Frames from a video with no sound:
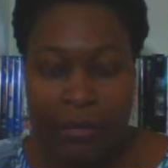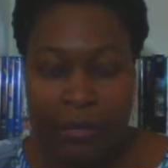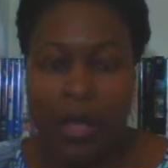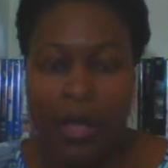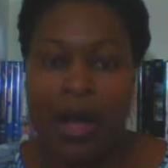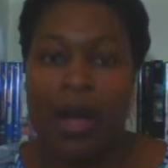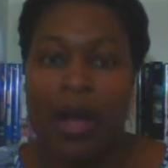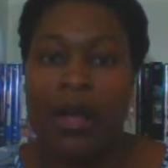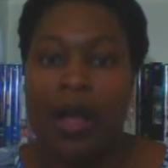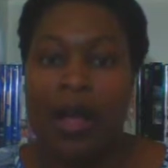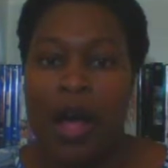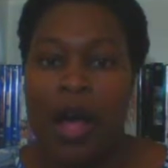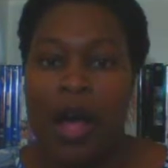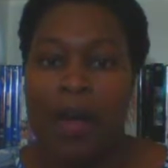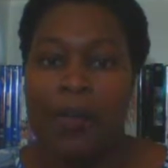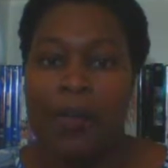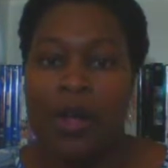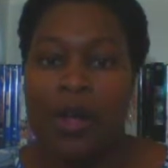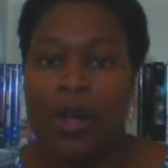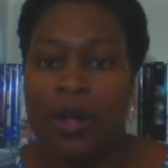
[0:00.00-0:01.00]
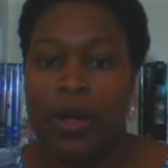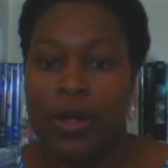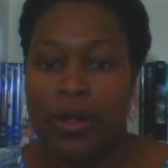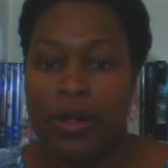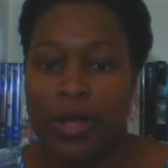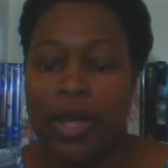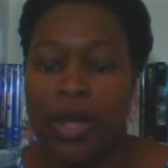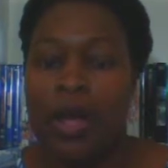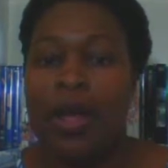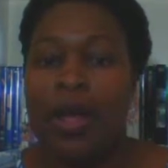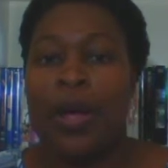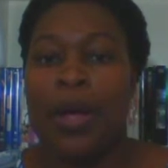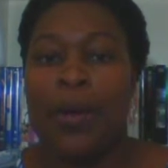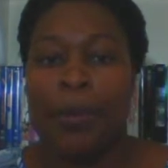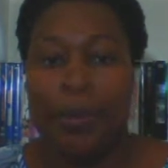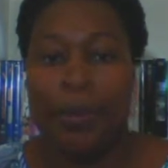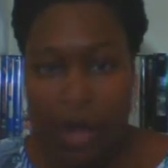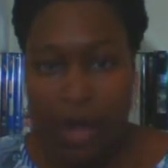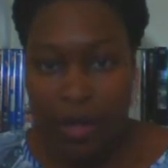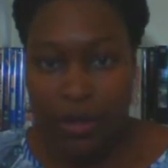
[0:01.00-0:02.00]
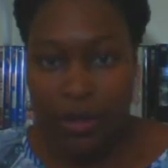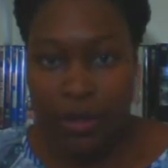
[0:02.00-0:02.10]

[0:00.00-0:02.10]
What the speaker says: blog hop called Mock